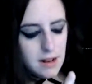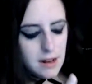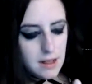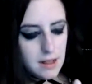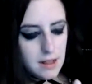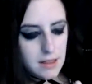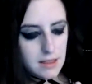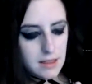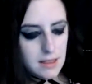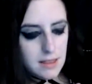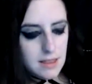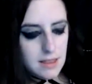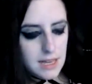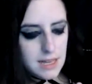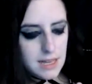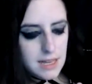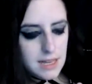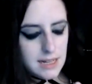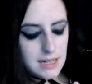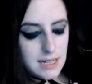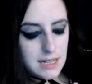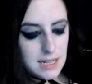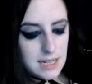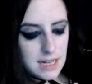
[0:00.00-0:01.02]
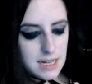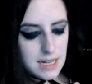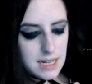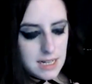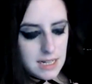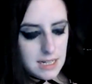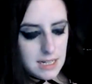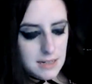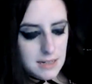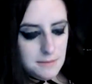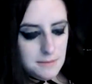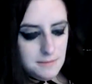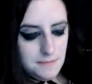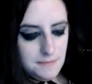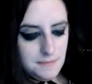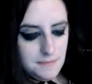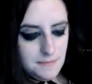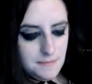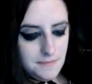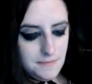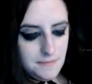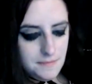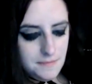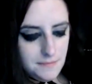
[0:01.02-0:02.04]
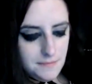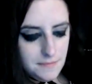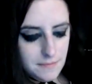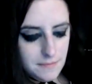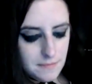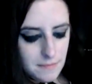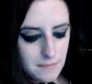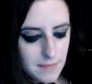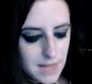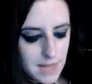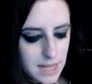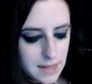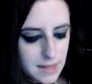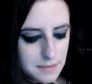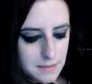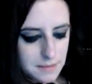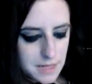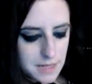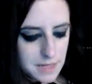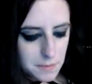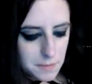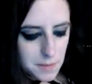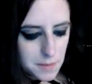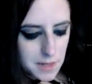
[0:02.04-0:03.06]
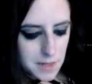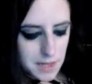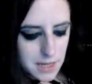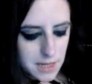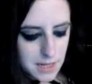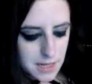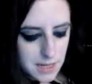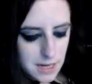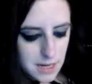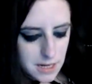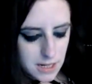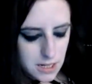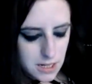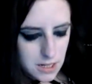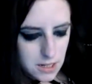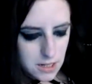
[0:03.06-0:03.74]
that let me put this on.